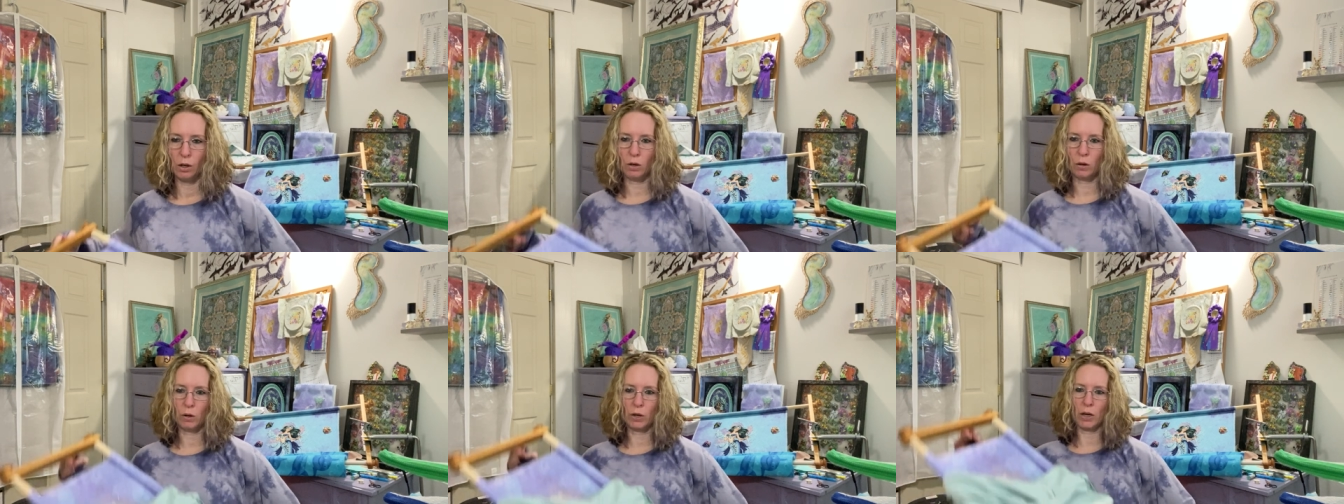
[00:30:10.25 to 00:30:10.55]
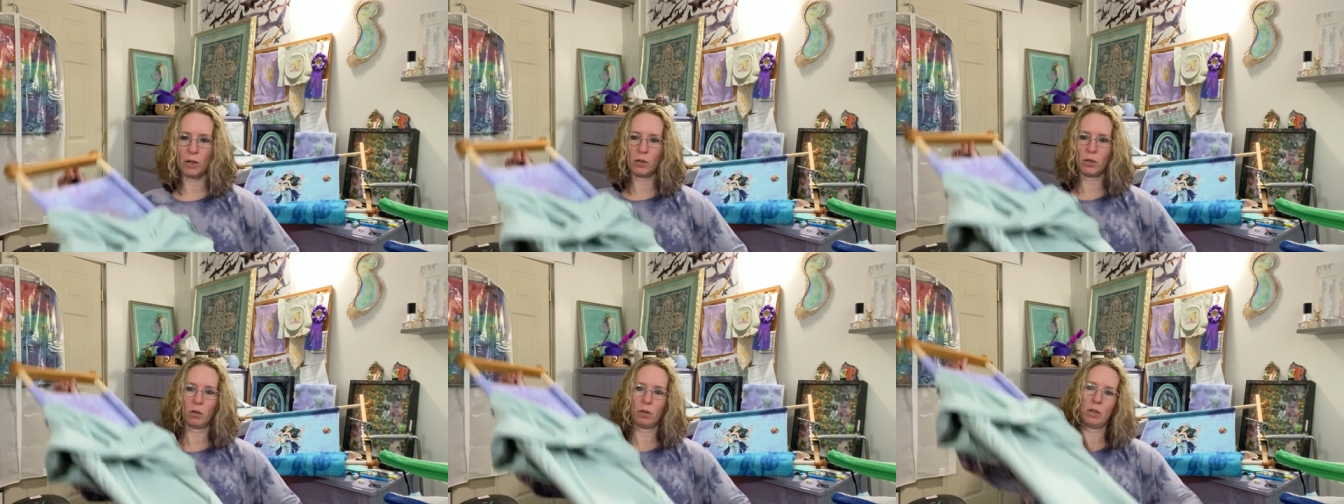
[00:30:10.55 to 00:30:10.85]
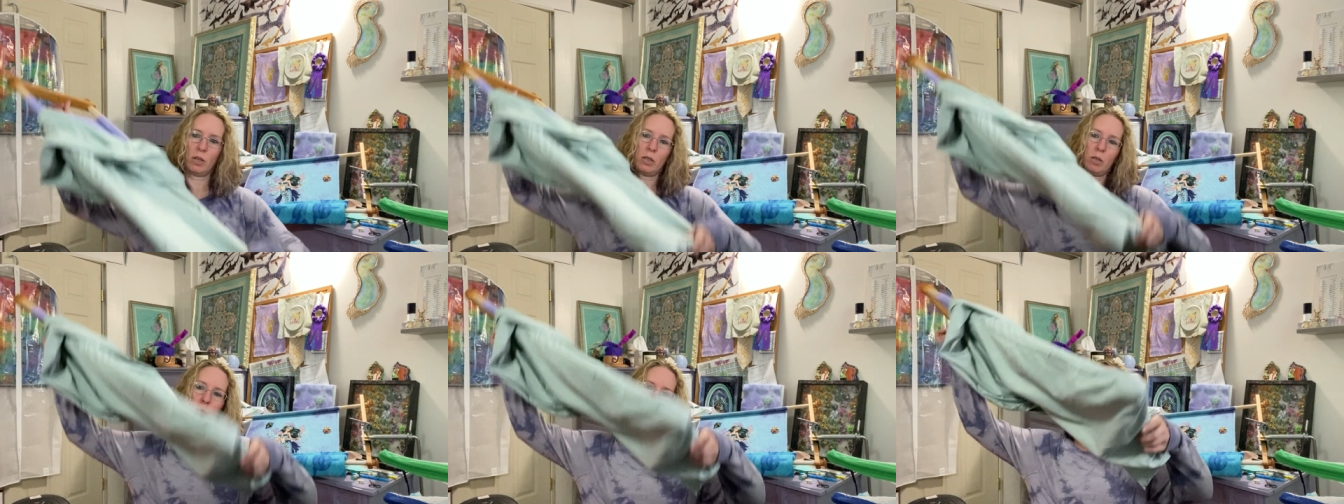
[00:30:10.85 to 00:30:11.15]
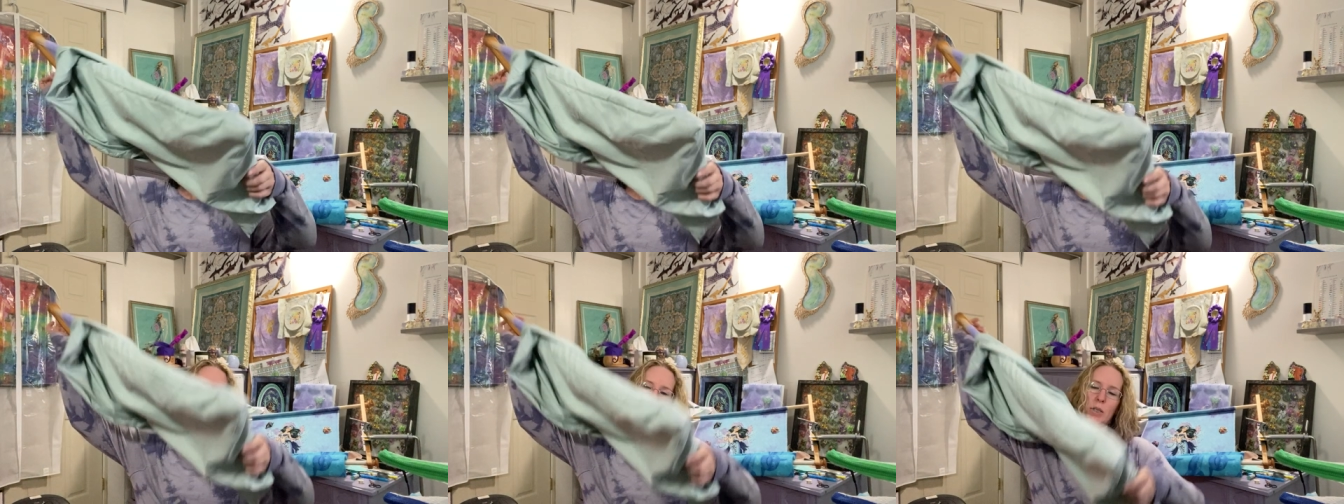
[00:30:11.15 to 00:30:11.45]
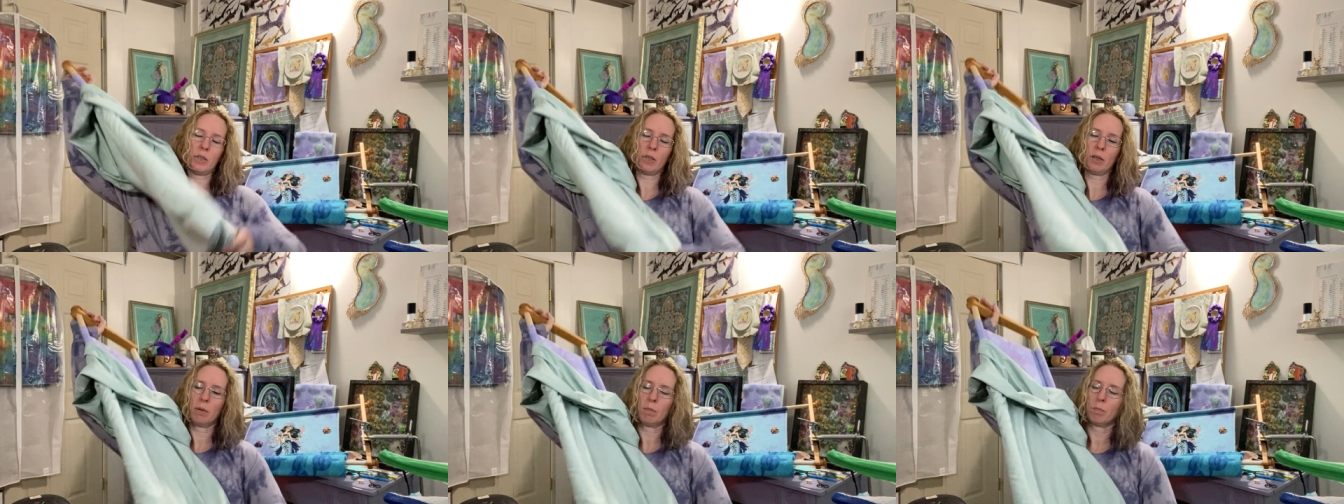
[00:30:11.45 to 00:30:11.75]
Okay, so this
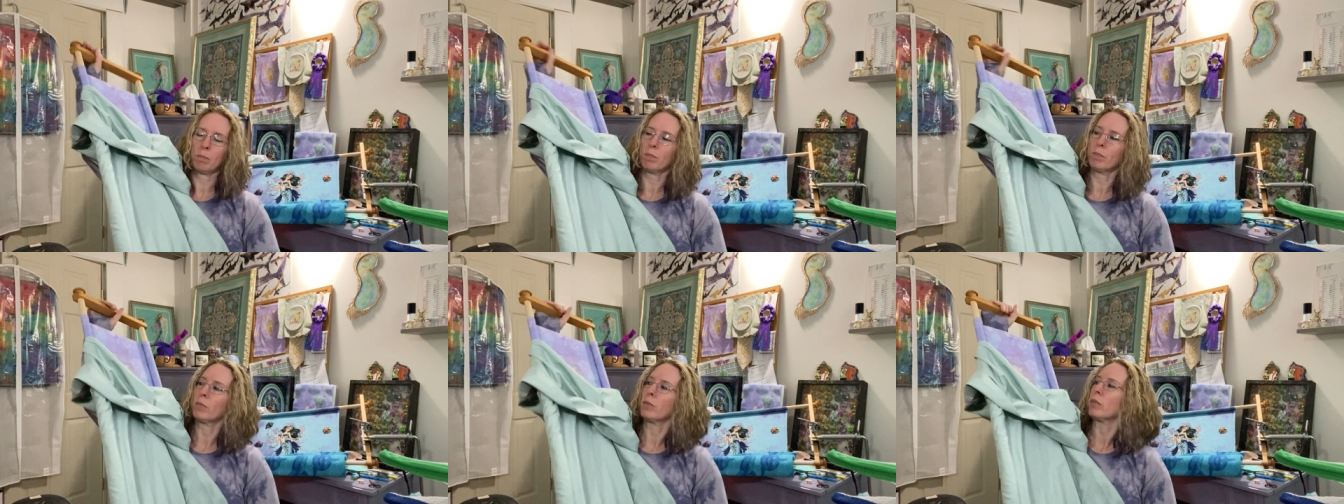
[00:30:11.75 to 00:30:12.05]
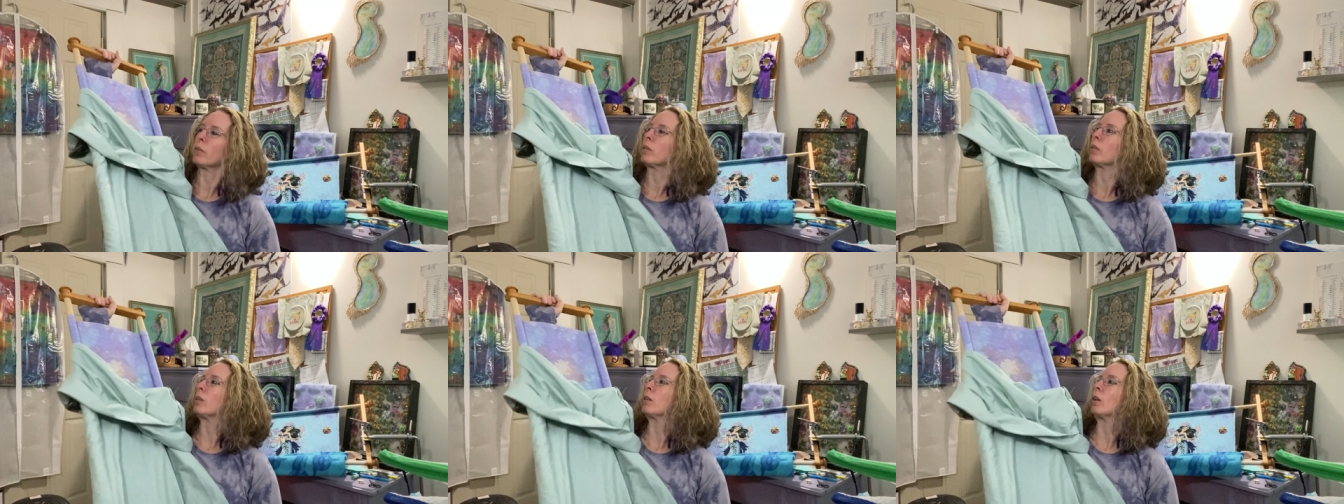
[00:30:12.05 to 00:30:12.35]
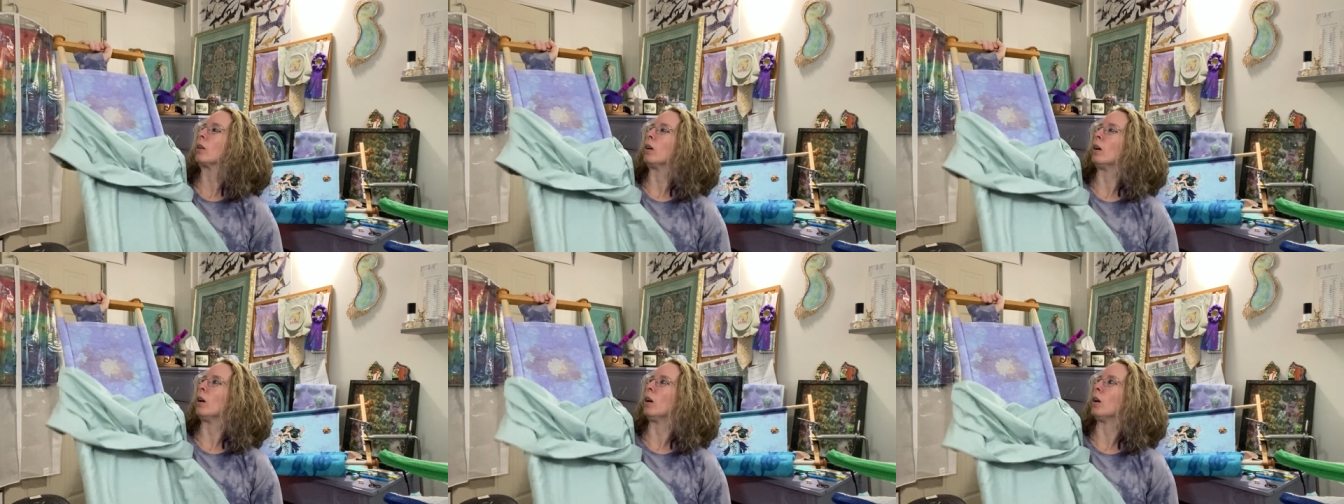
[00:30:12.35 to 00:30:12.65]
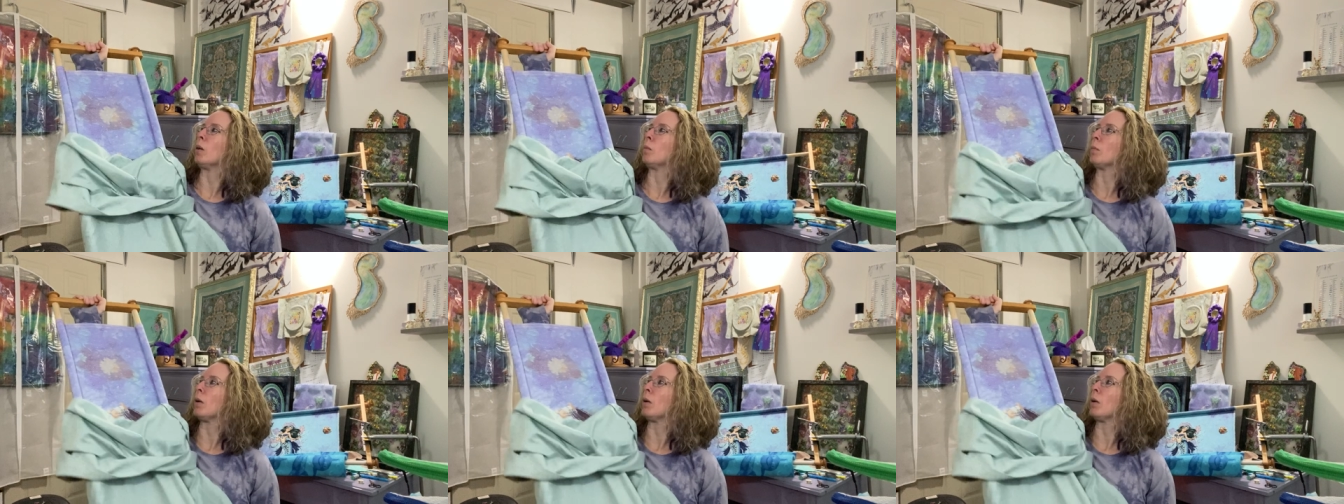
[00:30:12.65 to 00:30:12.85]
piece on